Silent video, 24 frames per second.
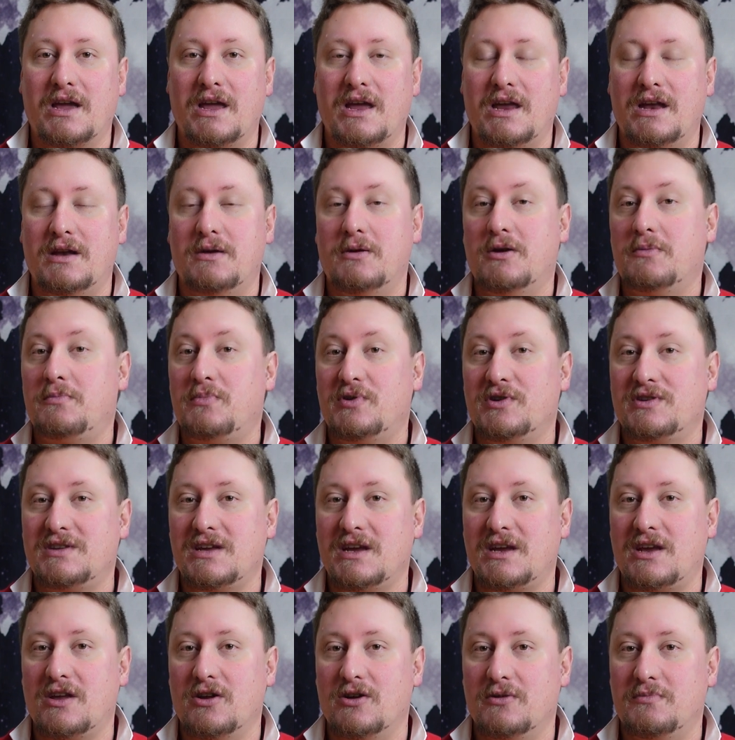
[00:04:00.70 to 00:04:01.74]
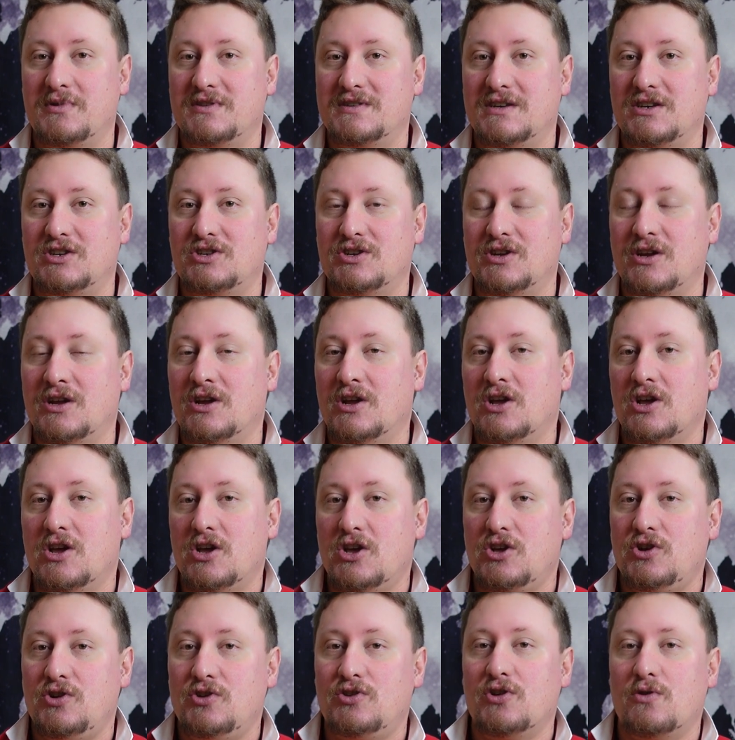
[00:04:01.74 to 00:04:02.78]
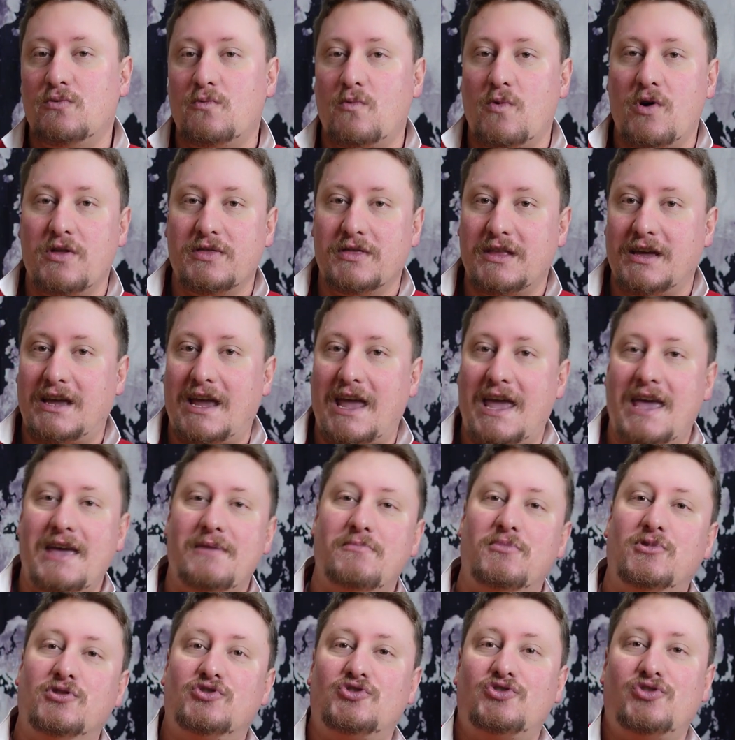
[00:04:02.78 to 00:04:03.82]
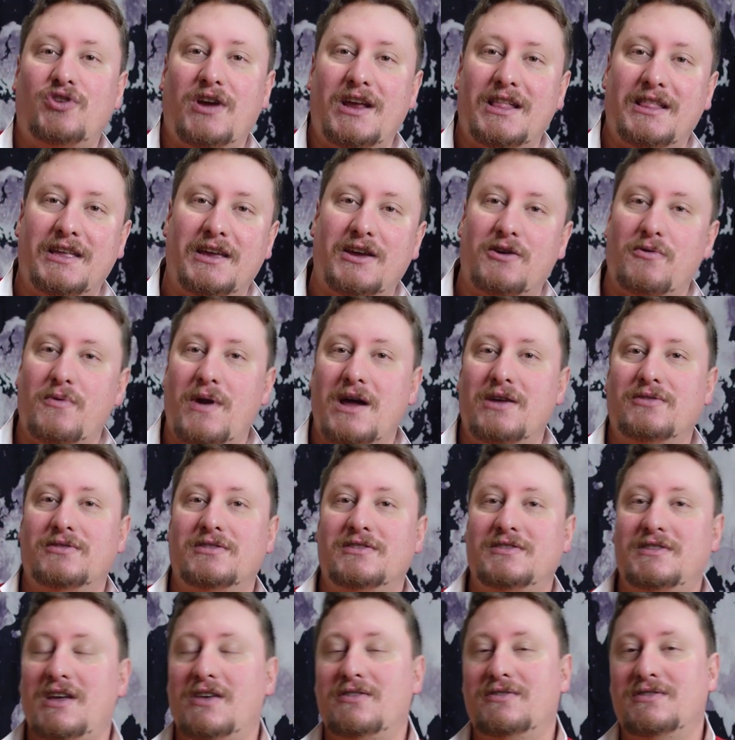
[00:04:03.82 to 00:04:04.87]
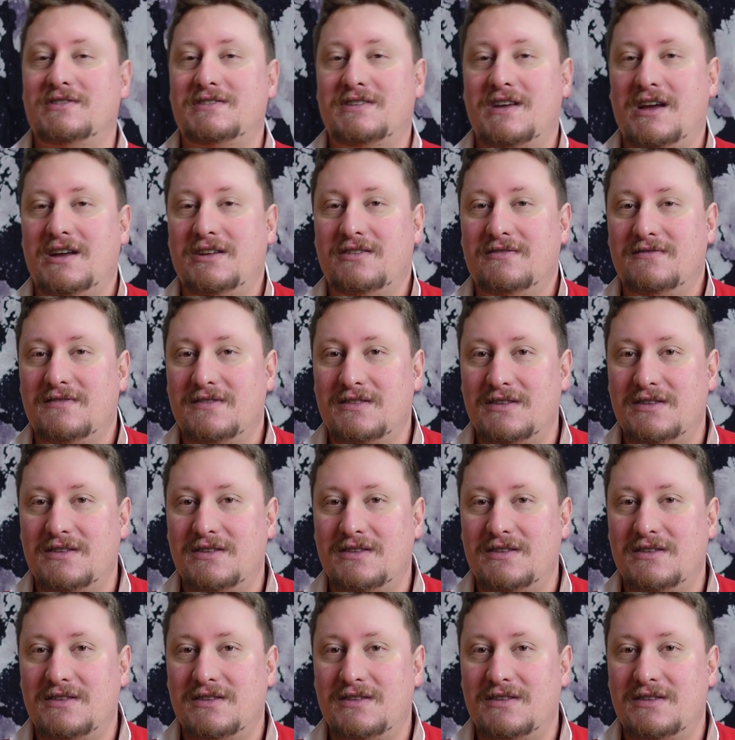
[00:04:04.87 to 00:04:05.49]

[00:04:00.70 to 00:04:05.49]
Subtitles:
in a particular position, you don't want the cable trailing around the other side of the